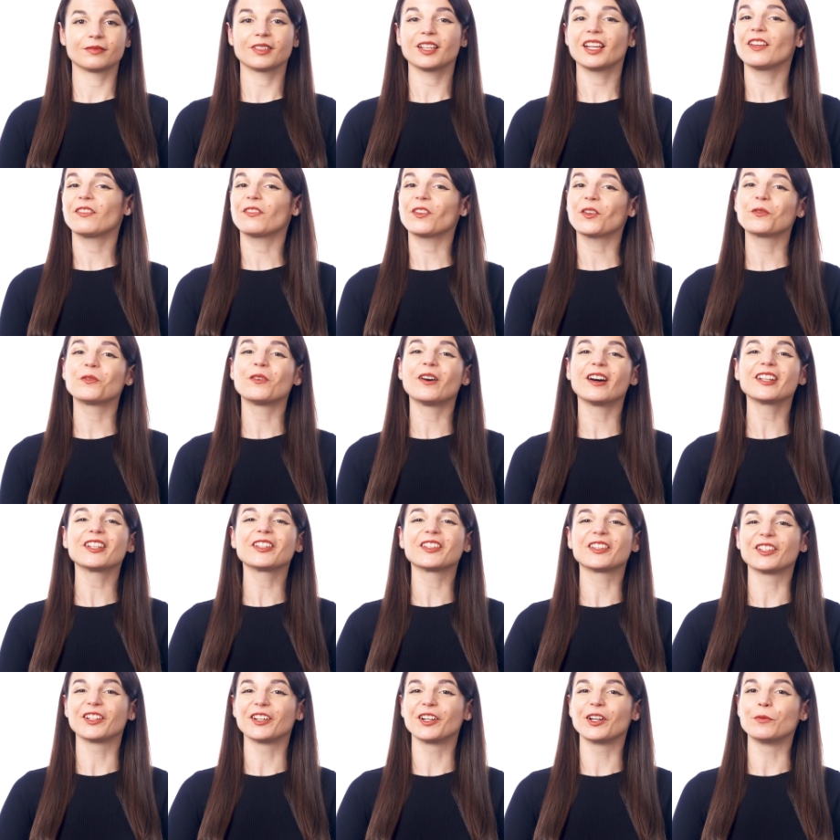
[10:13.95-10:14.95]
If you want to
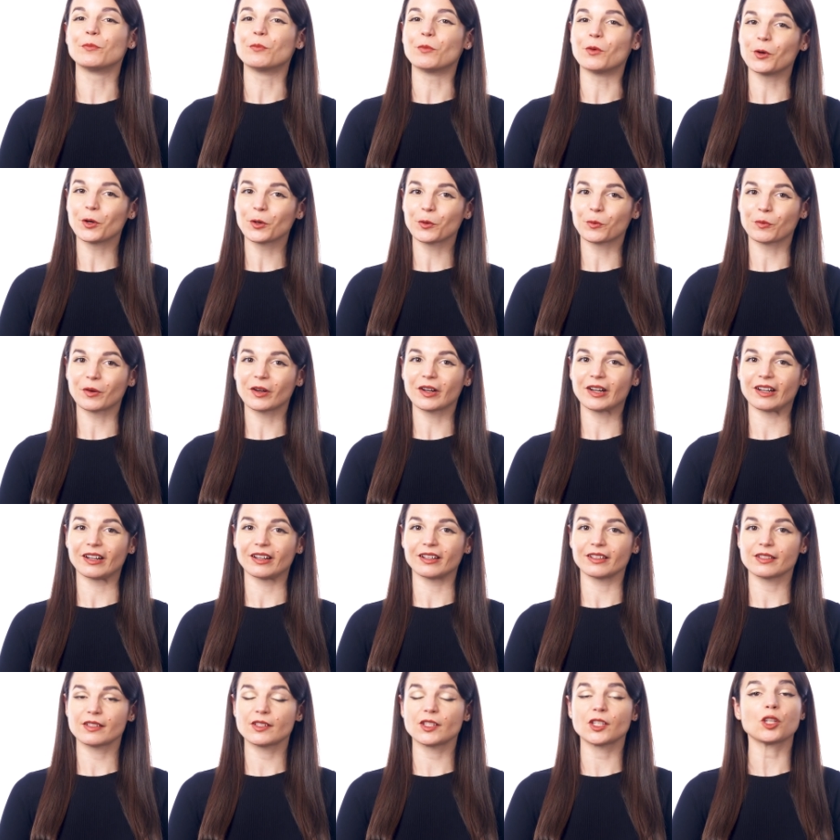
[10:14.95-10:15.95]
learn more
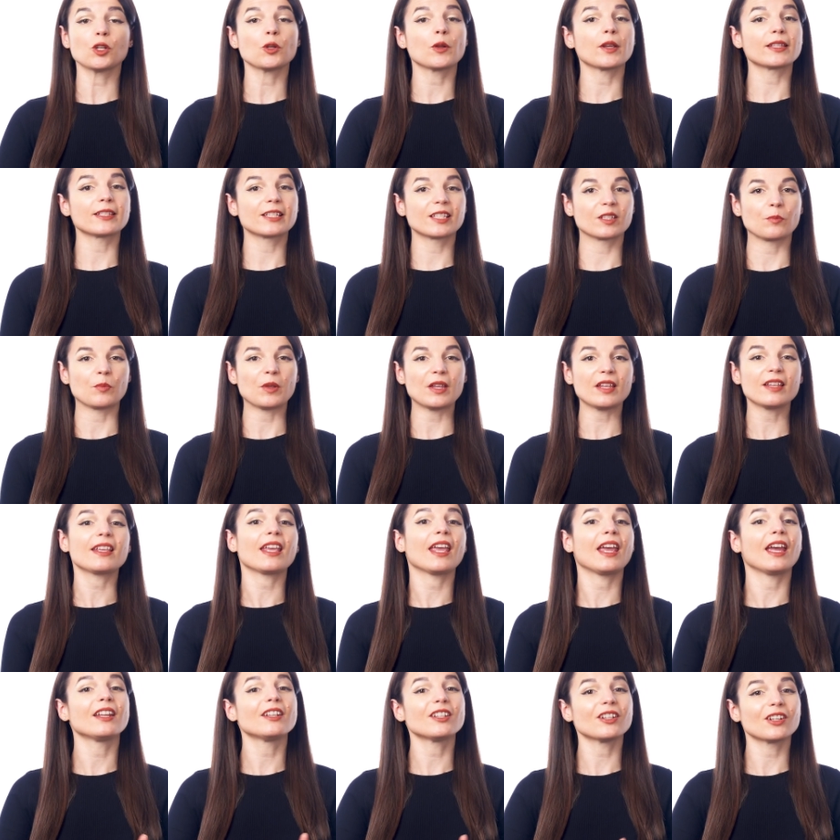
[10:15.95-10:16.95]
words so you can speak
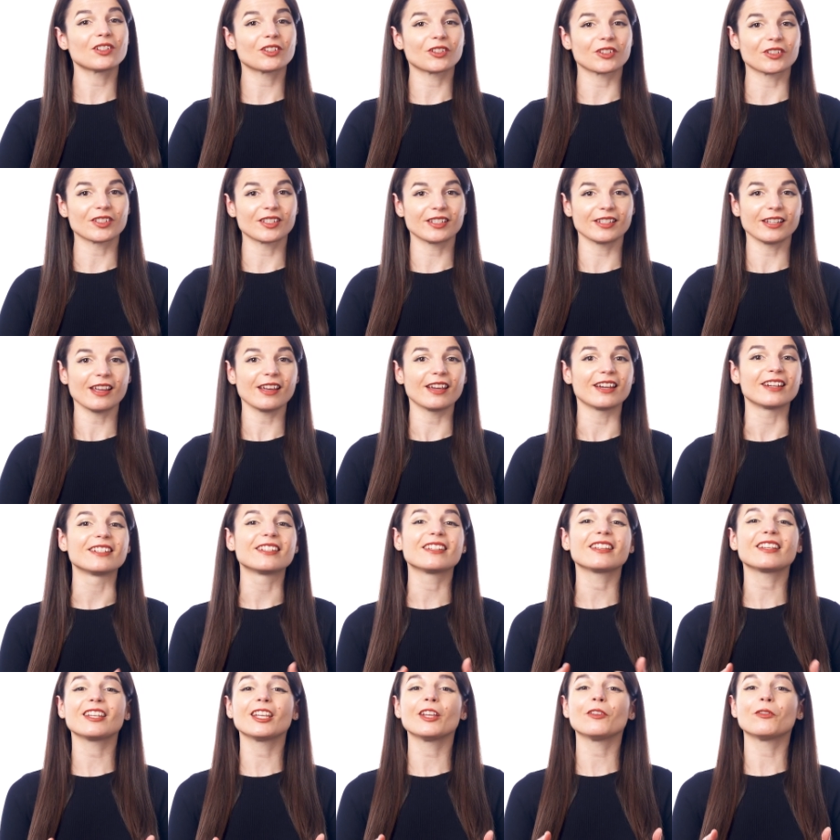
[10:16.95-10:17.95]
and understand
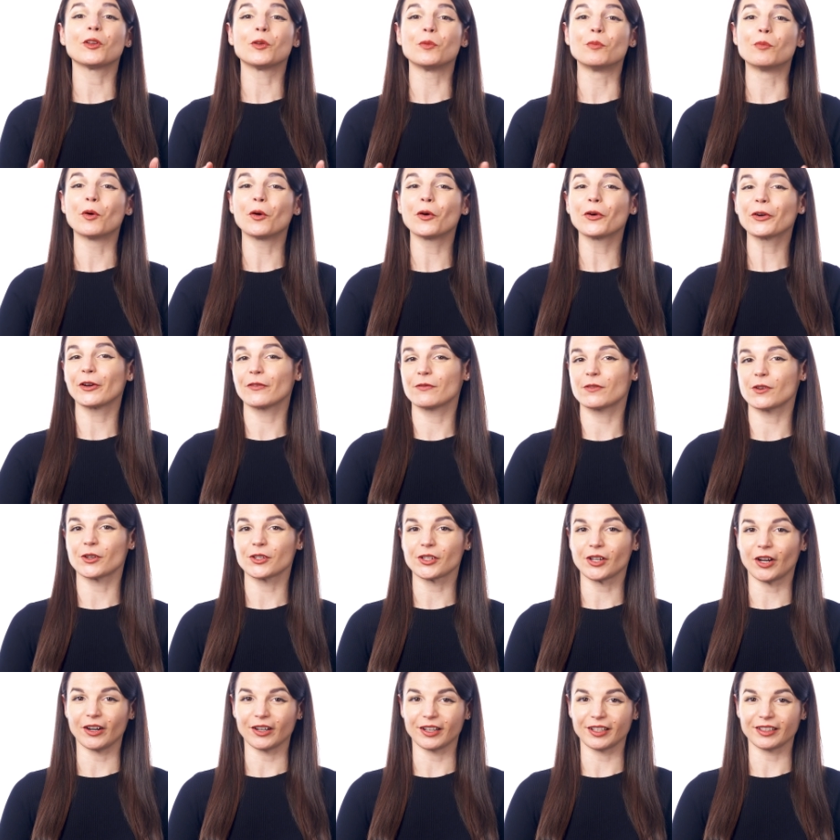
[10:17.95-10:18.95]
even more of your
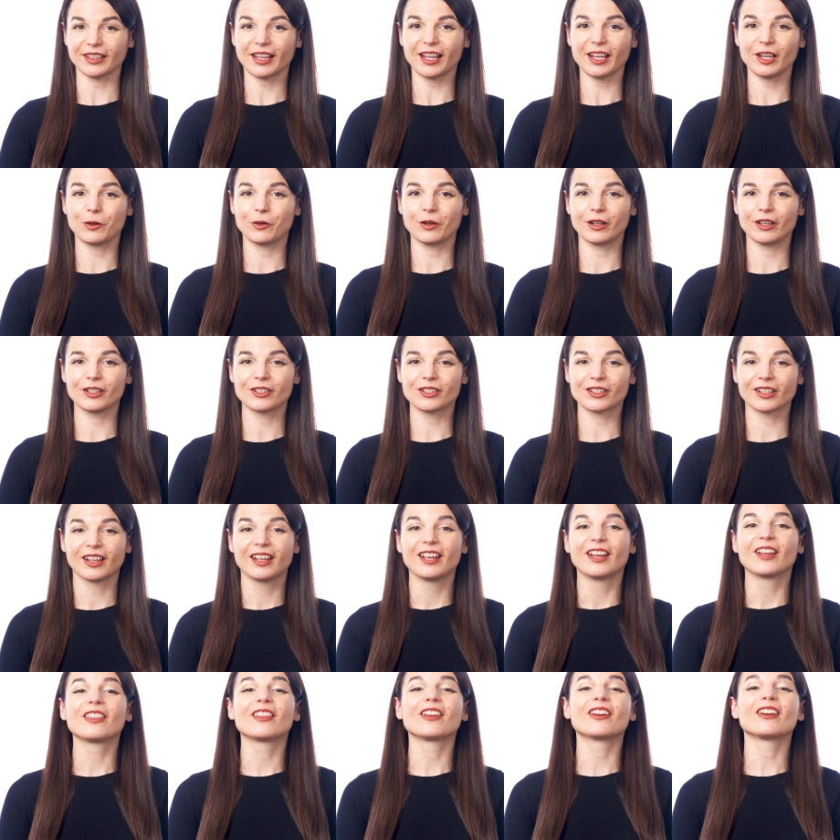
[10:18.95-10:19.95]
target language,
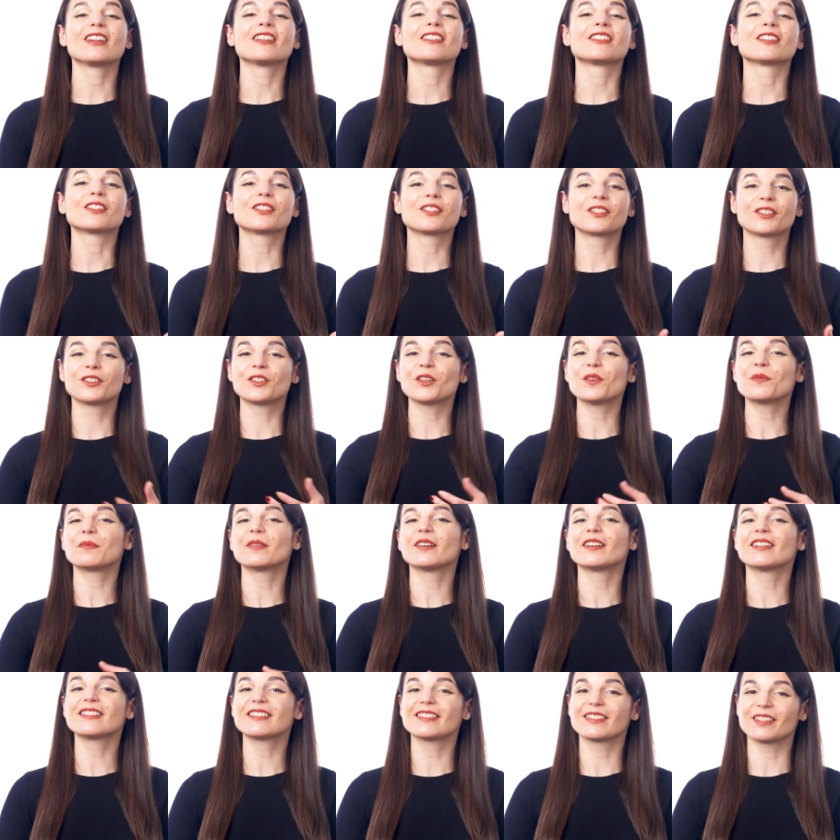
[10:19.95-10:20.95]
there is a
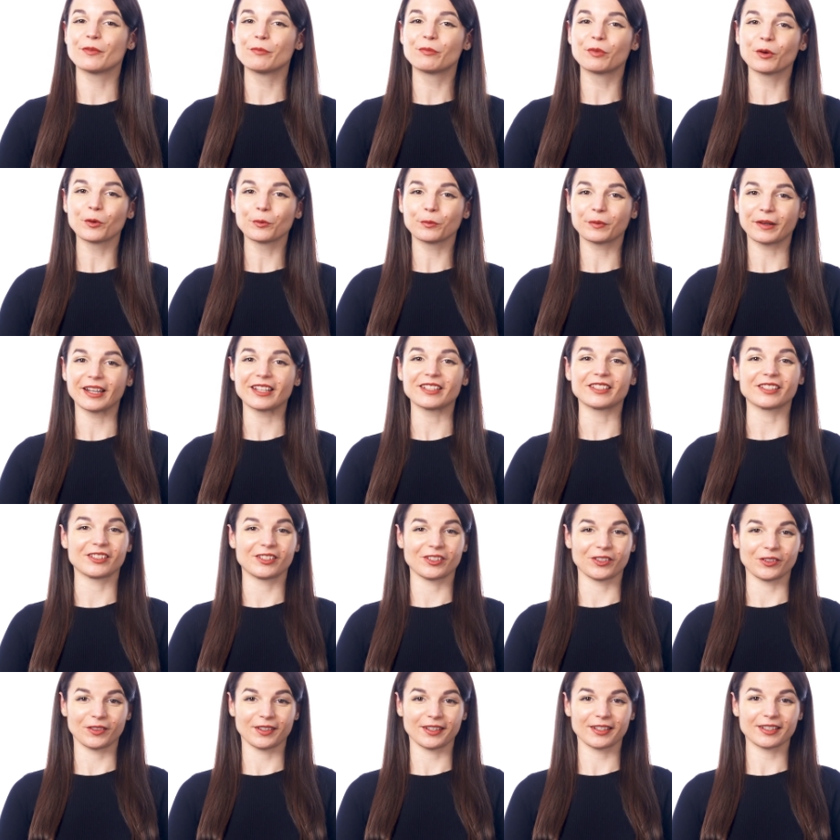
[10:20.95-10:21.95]
super simple way to
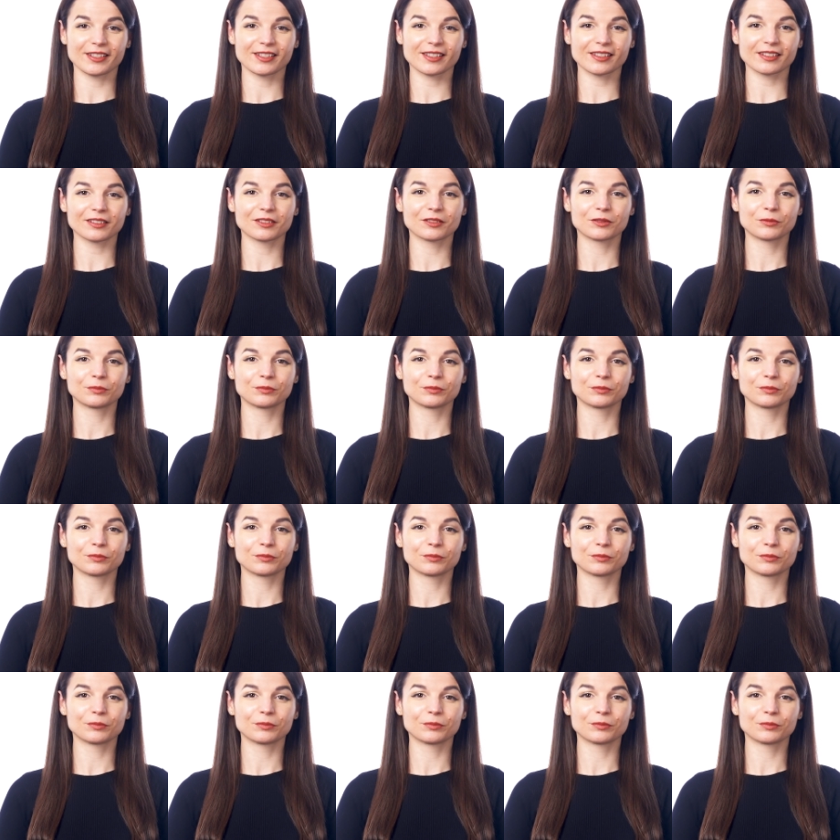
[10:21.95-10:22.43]
do this.